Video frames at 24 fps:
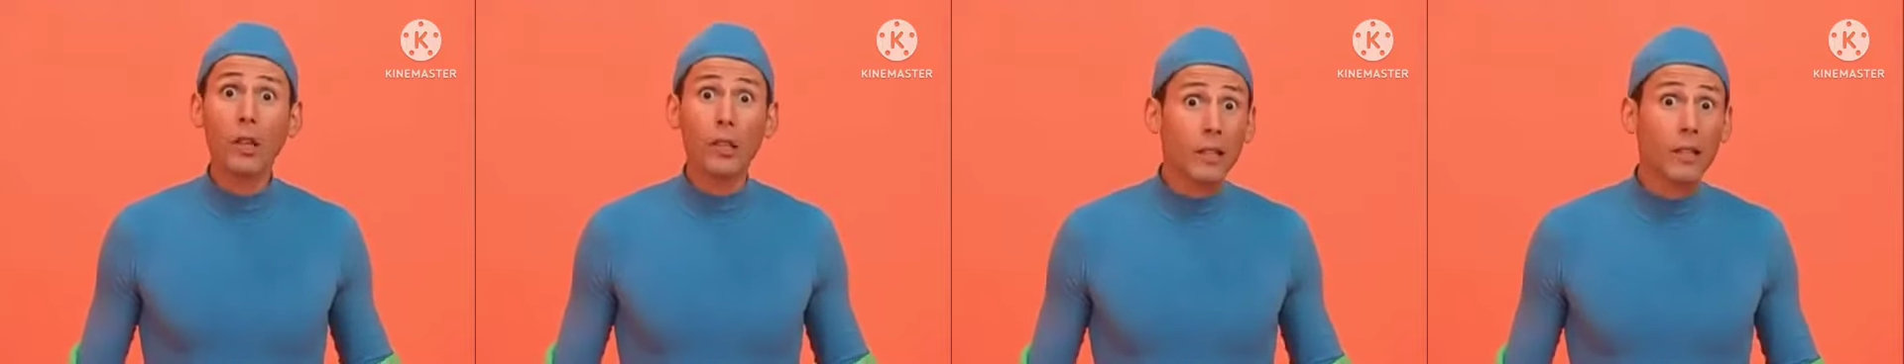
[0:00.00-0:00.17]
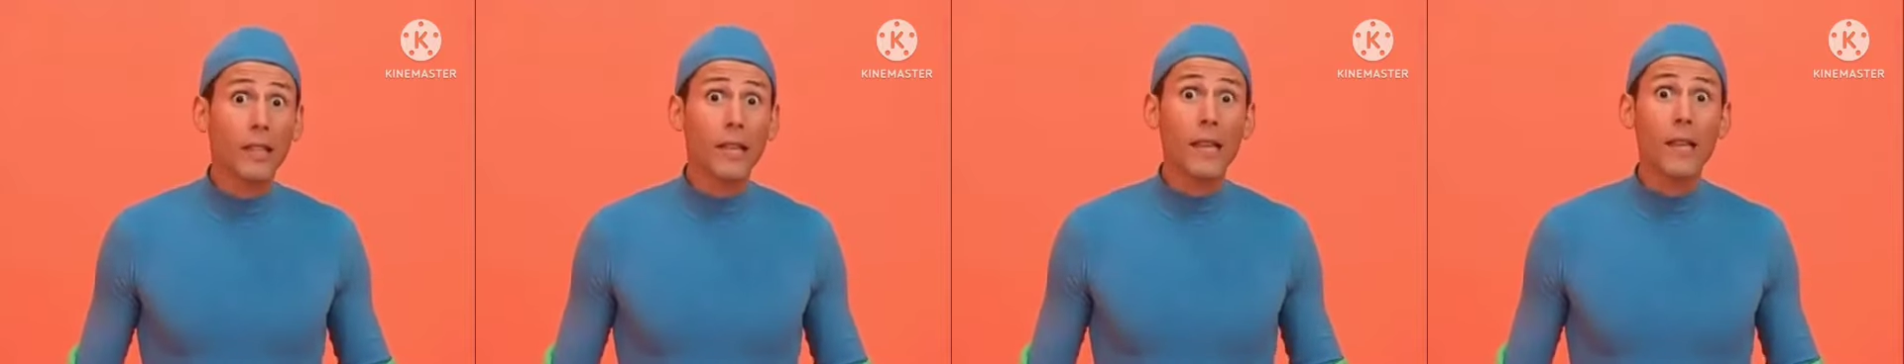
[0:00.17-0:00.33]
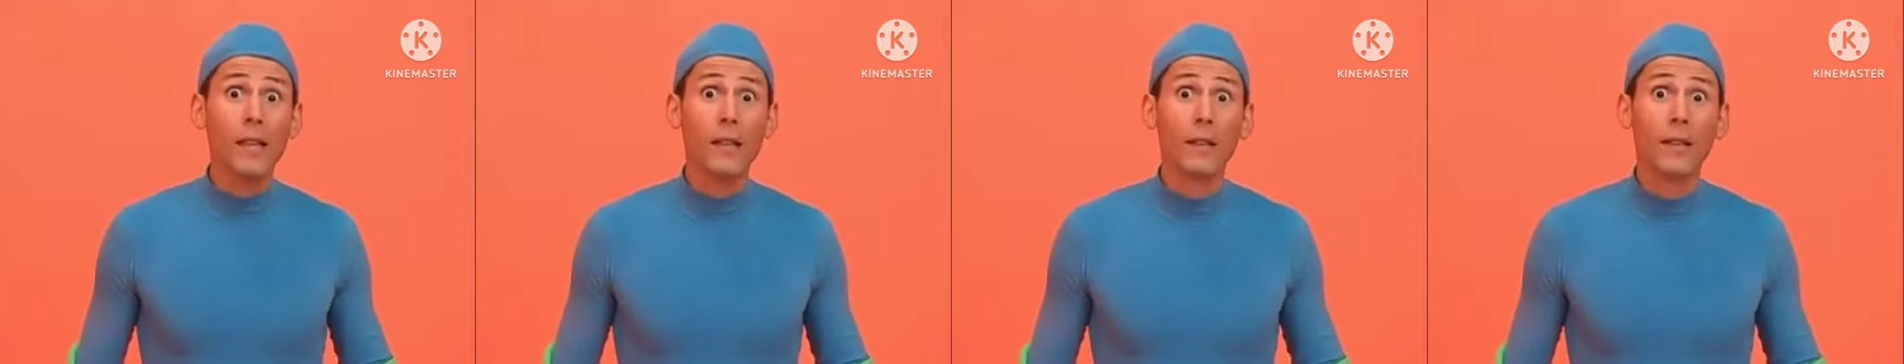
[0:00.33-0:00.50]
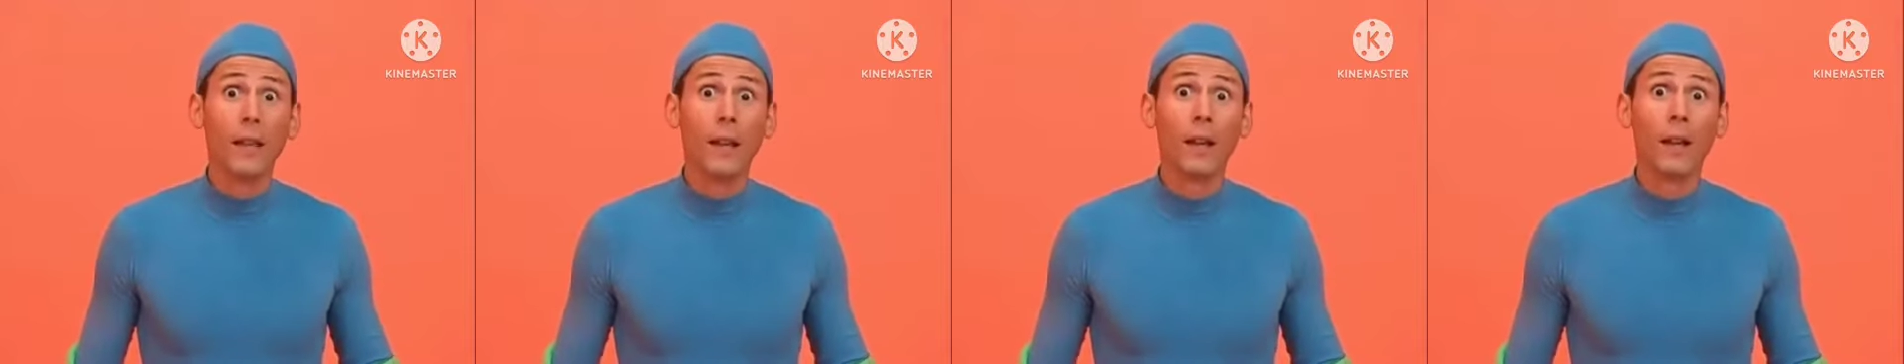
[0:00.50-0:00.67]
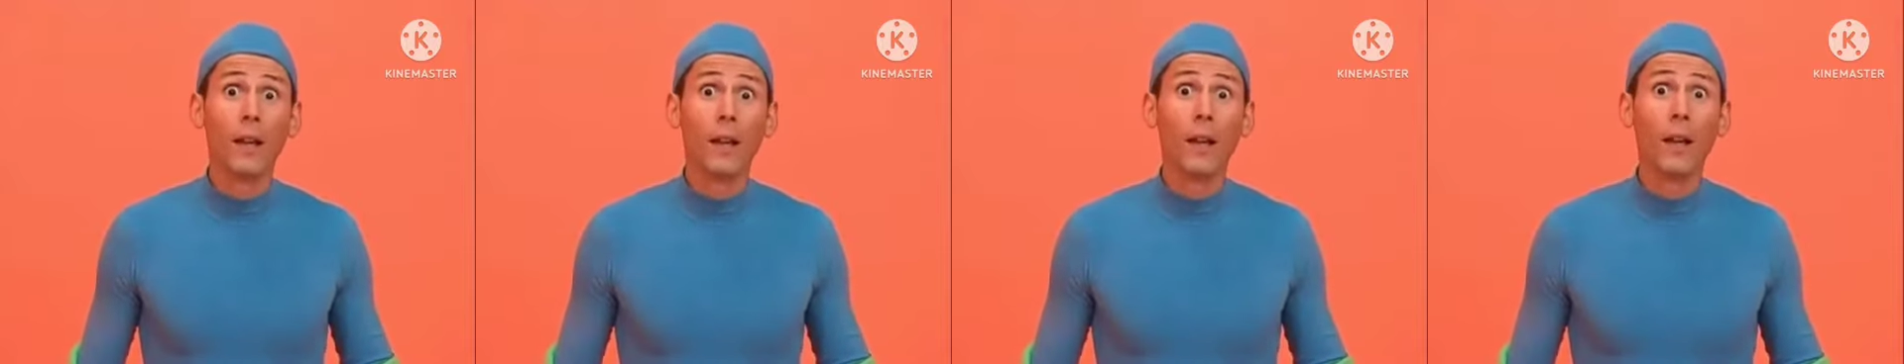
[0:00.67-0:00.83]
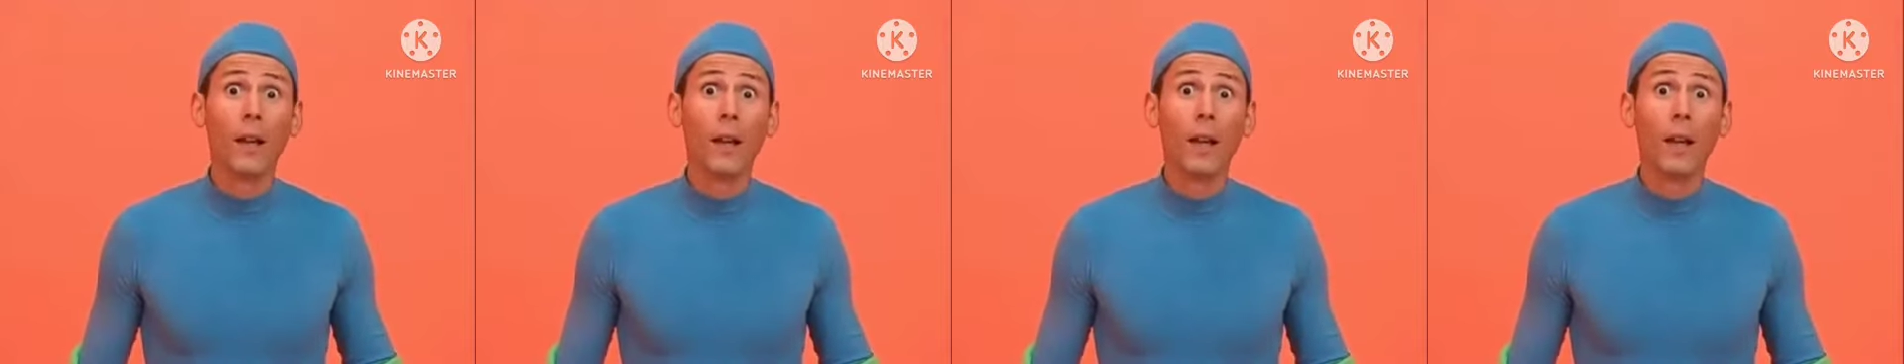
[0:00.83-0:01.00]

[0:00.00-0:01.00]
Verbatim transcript: the seed.